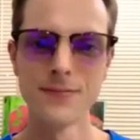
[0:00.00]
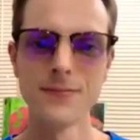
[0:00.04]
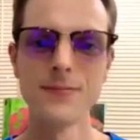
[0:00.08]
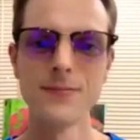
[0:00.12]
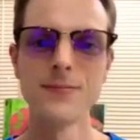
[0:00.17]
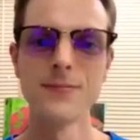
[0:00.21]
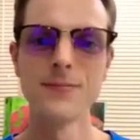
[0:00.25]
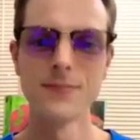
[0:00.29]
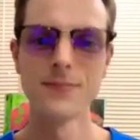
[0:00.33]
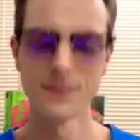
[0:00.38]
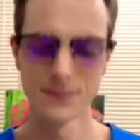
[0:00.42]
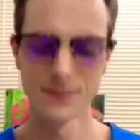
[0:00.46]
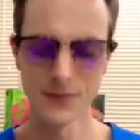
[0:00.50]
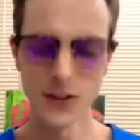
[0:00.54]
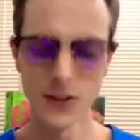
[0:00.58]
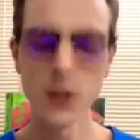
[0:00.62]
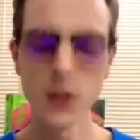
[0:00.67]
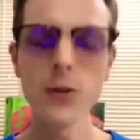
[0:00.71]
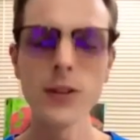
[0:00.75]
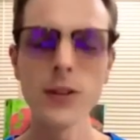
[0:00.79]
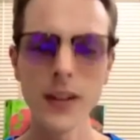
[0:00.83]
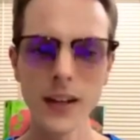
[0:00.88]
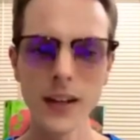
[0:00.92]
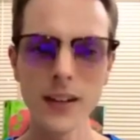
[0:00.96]
Okay.
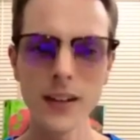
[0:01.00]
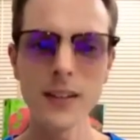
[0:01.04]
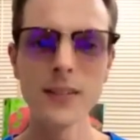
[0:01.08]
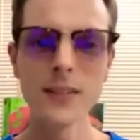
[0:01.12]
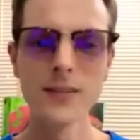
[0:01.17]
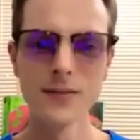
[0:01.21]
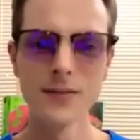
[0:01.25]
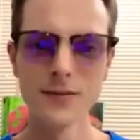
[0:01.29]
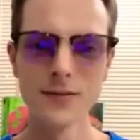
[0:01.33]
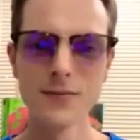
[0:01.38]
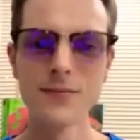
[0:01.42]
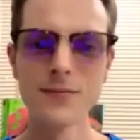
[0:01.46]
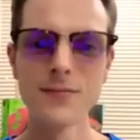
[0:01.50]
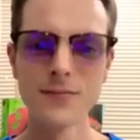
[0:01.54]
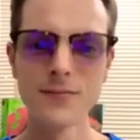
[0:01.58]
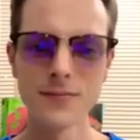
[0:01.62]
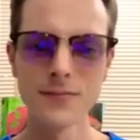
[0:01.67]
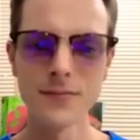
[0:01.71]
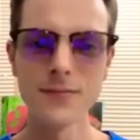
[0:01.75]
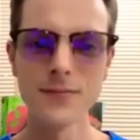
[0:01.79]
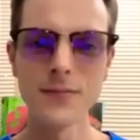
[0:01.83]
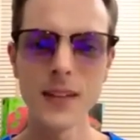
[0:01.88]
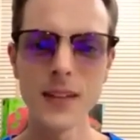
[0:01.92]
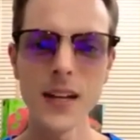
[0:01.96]
Yeah,
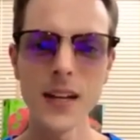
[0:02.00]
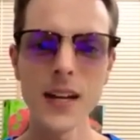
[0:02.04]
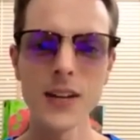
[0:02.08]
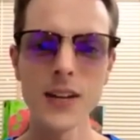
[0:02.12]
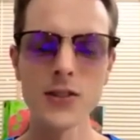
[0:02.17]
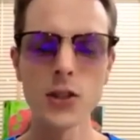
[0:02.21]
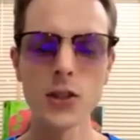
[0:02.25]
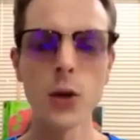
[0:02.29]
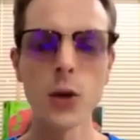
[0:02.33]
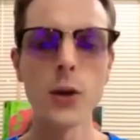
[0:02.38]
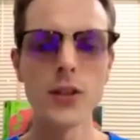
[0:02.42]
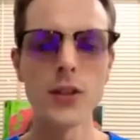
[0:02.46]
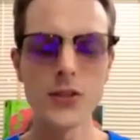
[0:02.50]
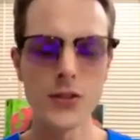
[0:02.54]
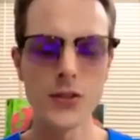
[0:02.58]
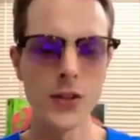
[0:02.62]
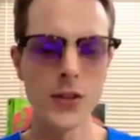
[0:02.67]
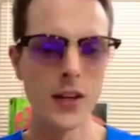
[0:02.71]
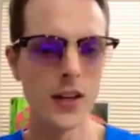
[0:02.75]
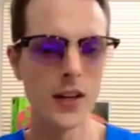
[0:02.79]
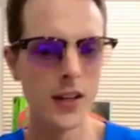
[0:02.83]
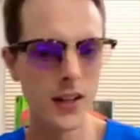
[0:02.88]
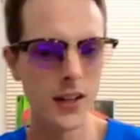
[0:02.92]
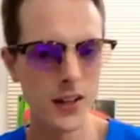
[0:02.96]
so it's
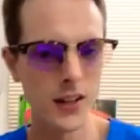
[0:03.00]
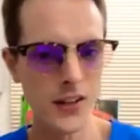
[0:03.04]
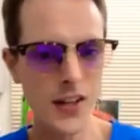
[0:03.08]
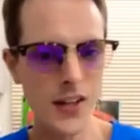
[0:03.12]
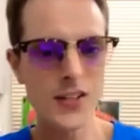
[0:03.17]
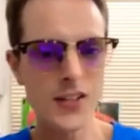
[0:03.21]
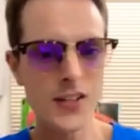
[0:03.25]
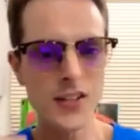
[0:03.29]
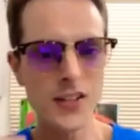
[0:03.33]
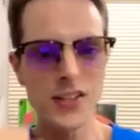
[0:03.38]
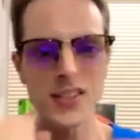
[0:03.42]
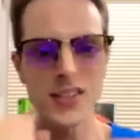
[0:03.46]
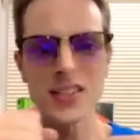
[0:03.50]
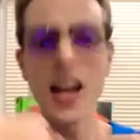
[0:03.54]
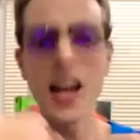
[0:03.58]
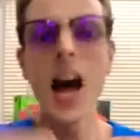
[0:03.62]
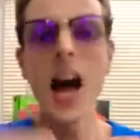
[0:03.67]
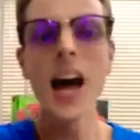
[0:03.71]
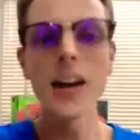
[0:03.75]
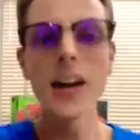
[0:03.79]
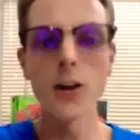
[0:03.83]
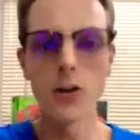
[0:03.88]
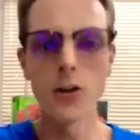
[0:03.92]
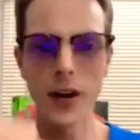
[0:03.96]
a style,
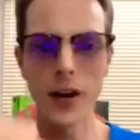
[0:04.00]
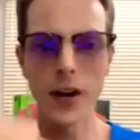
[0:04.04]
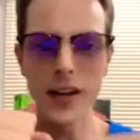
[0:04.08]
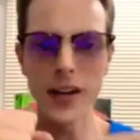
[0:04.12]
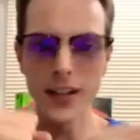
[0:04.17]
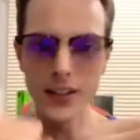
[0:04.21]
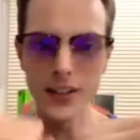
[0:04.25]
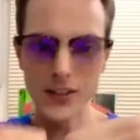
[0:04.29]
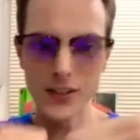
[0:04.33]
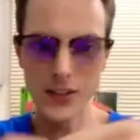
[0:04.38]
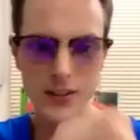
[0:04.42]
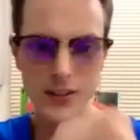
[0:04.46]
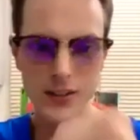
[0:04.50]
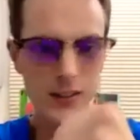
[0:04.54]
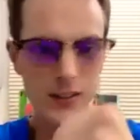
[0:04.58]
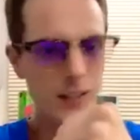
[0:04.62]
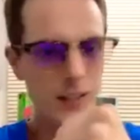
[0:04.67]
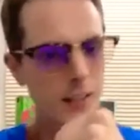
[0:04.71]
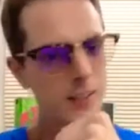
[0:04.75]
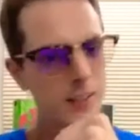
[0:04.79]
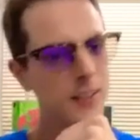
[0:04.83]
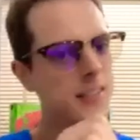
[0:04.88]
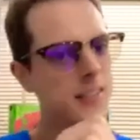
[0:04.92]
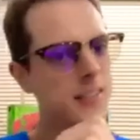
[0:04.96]
right? It's a
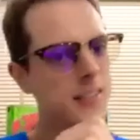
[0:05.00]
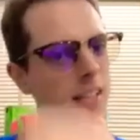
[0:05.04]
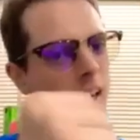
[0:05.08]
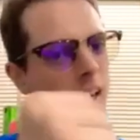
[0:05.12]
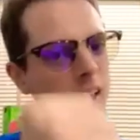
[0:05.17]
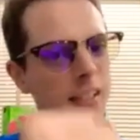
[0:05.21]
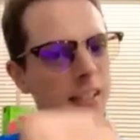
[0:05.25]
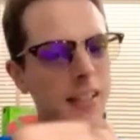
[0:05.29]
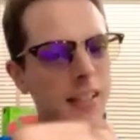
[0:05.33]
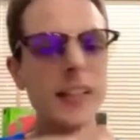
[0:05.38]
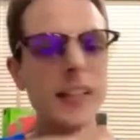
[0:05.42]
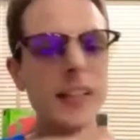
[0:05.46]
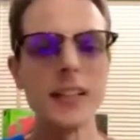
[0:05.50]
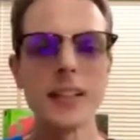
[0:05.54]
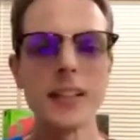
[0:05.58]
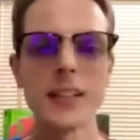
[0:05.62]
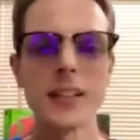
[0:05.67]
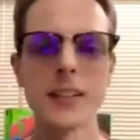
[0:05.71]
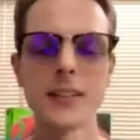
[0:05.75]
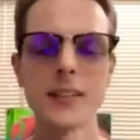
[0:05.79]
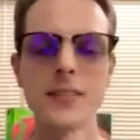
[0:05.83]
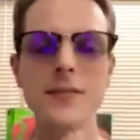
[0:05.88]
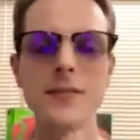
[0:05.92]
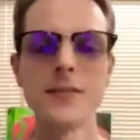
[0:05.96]
technique.
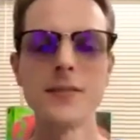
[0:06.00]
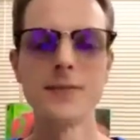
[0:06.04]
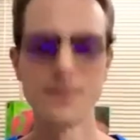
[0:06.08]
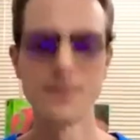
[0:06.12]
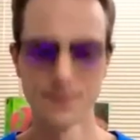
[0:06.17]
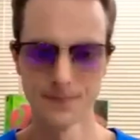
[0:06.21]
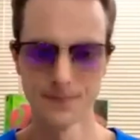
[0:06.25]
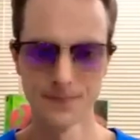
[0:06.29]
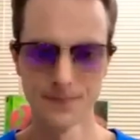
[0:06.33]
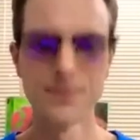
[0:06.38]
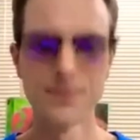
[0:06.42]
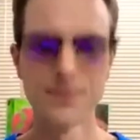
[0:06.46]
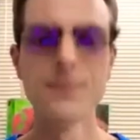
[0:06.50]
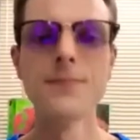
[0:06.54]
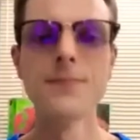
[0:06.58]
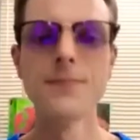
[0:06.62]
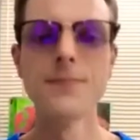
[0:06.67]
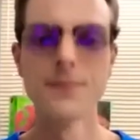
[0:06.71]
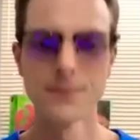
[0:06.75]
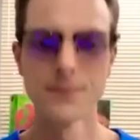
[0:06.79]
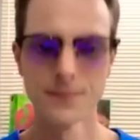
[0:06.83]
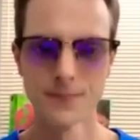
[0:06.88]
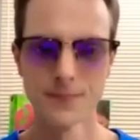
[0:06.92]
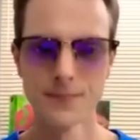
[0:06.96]

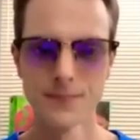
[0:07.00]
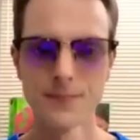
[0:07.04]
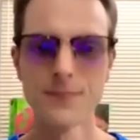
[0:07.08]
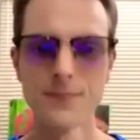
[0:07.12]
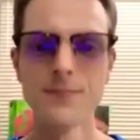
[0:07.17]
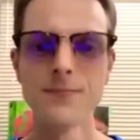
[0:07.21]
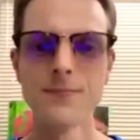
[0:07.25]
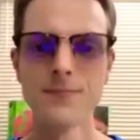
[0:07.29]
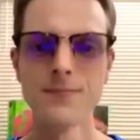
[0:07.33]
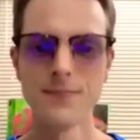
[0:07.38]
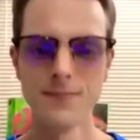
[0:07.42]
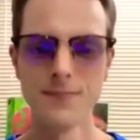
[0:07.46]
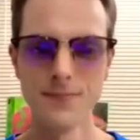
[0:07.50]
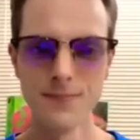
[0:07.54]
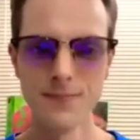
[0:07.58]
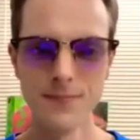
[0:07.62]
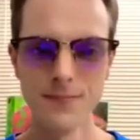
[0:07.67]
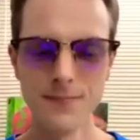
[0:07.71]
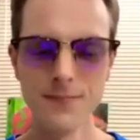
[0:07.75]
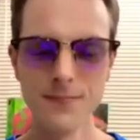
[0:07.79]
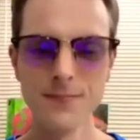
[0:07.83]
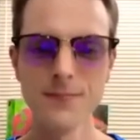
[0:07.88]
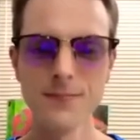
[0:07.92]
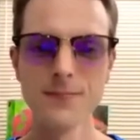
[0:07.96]
Yes. Mm-hmm.
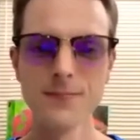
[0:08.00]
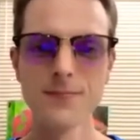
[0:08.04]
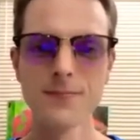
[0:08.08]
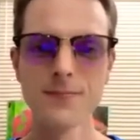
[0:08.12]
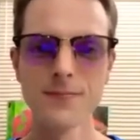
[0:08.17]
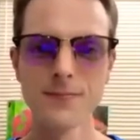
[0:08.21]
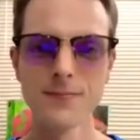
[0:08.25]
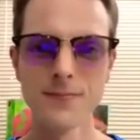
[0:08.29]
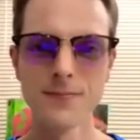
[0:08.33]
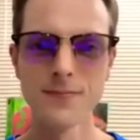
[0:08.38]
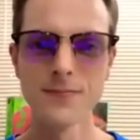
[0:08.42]
Well, that's